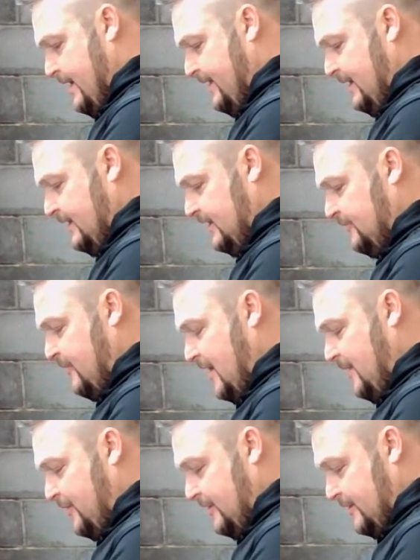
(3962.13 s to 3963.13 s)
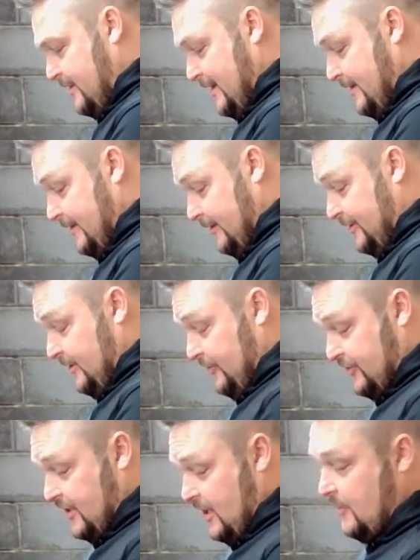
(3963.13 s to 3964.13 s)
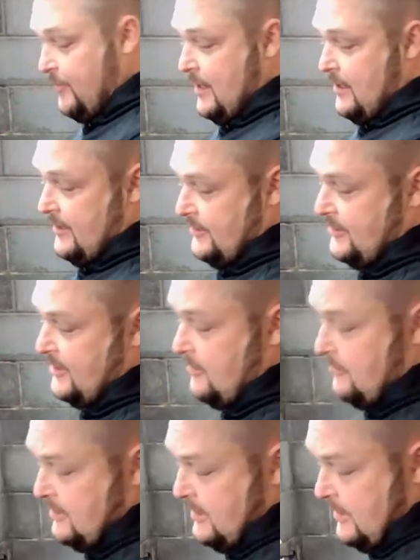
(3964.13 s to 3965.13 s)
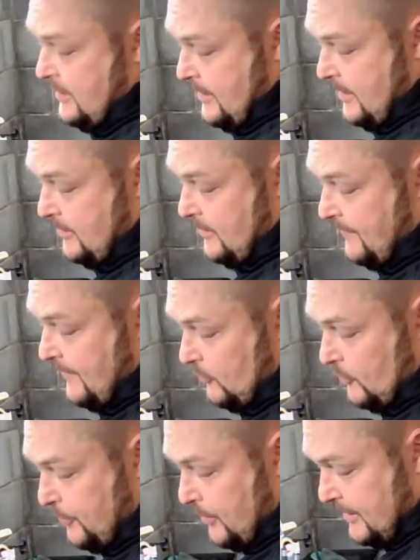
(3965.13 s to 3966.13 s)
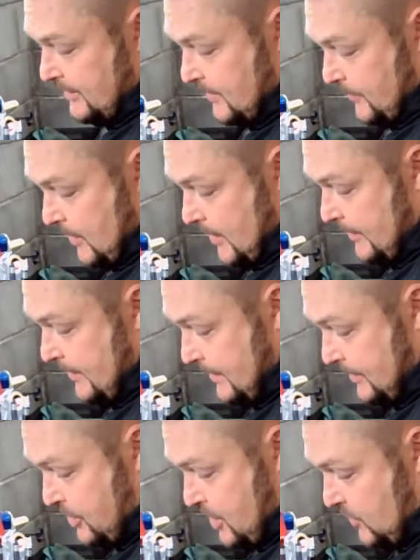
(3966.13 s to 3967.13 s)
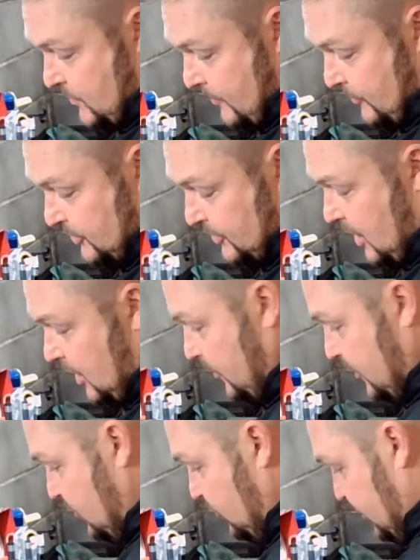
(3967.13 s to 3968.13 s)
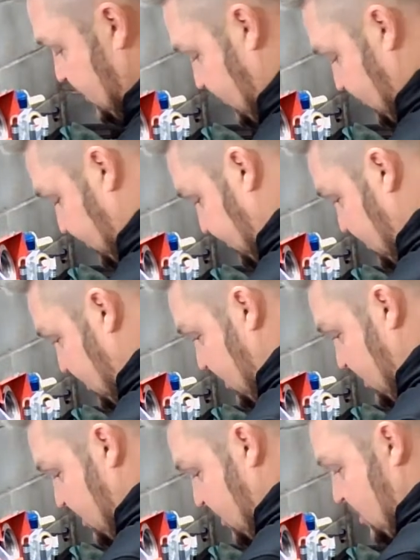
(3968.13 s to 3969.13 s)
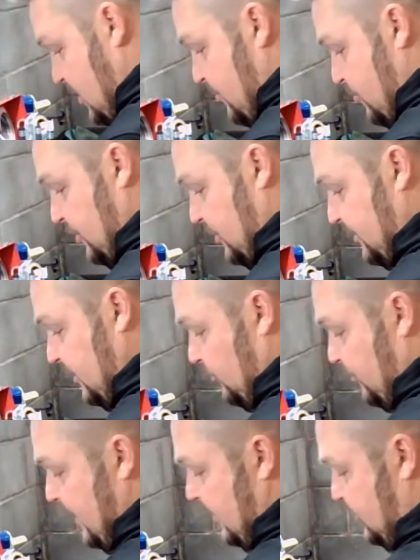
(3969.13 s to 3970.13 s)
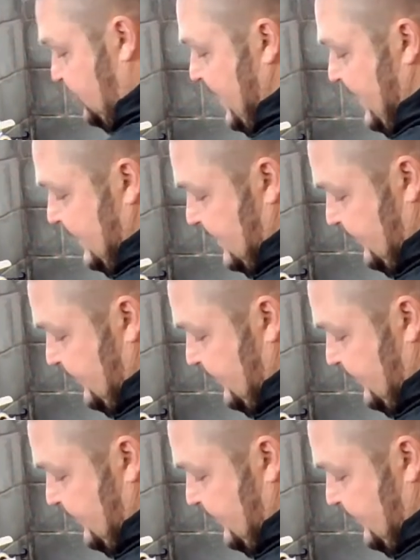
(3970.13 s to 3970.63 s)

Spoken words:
I think these might be, they're still the stock bearings, so either I've never replaced them or I had to change them out with a stock, but usually I always put the sealed bearings back and